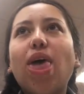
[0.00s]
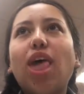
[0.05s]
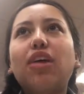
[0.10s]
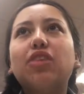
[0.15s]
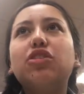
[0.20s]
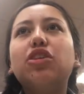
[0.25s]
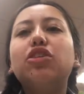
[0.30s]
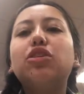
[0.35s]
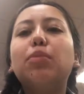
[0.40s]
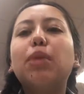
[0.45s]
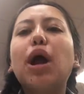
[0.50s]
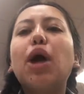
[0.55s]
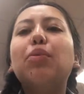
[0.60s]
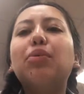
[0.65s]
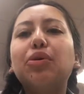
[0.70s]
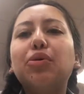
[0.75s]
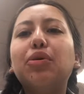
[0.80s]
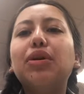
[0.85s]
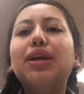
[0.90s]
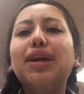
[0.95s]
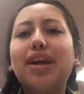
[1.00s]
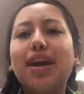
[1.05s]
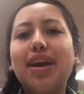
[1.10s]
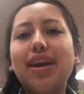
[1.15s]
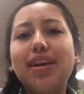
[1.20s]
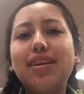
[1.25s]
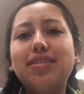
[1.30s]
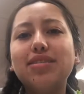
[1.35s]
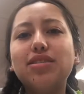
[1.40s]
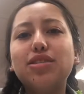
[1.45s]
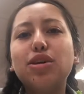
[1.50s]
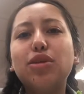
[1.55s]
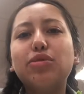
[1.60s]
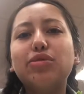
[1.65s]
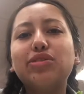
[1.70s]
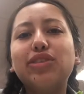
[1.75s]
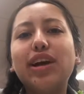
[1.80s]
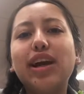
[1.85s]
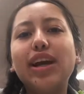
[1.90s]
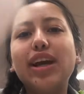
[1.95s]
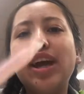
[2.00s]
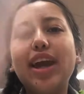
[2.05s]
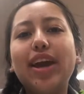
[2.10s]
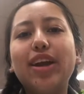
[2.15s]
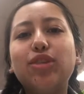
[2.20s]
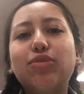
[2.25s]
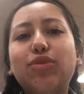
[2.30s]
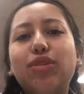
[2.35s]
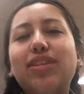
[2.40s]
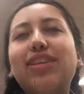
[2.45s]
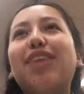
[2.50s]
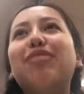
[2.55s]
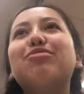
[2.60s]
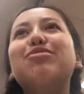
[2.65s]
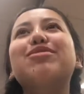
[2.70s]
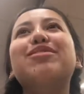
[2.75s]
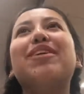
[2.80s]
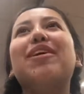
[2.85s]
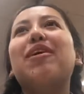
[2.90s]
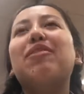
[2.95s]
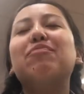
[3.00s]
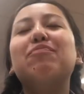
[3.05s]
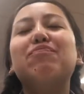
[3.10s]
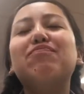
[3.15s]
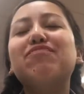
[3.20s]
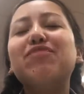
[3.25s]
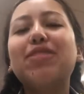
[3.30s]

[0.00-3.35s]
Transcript: And so tomorrow we're going to Cane, so trying Cane's for the, no, I'm just kidding.